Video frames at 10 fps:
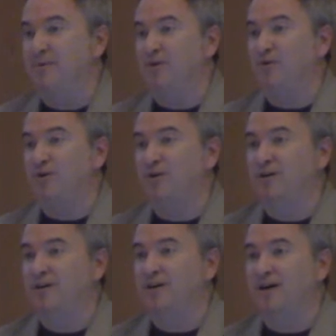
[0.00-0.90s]

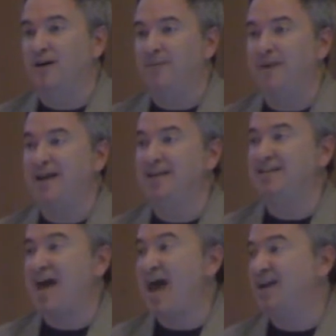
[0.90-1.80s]
Or I
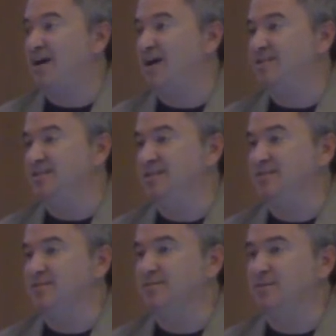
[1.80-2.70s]
need to add content.
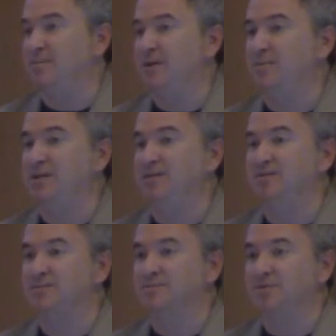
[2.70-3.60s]
There may be
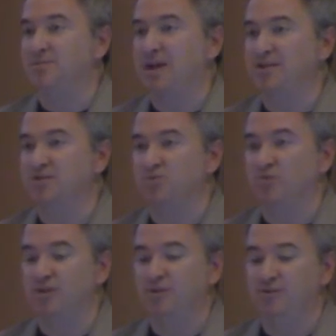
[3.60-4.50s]
some cases
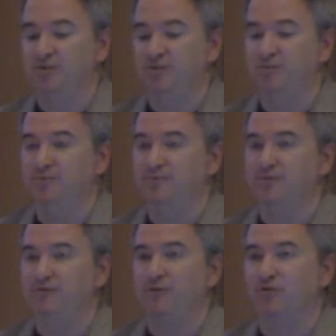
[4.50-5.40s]
where
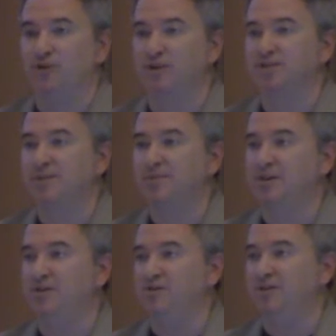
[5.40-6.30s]
you've overlooked
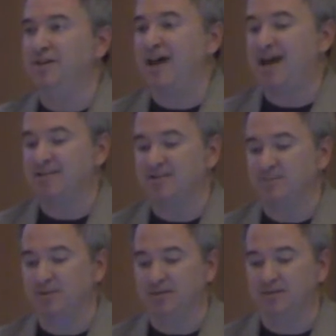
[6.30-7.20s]
something and you need to add
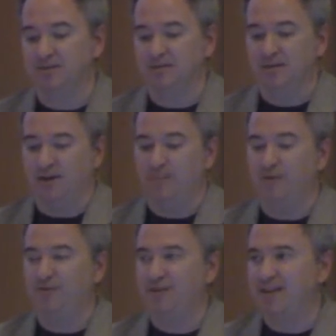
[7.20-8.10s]
something.
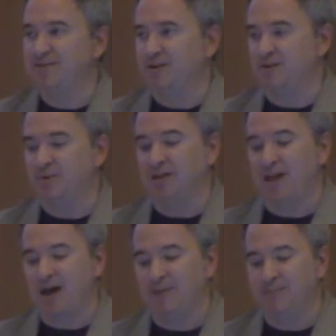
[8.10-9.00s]
Hopefully that's not going to be a
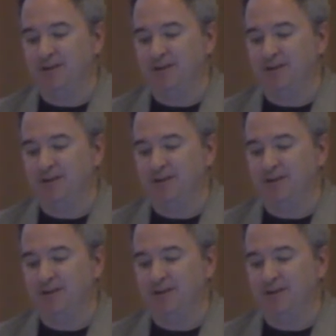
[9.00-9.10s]
lot.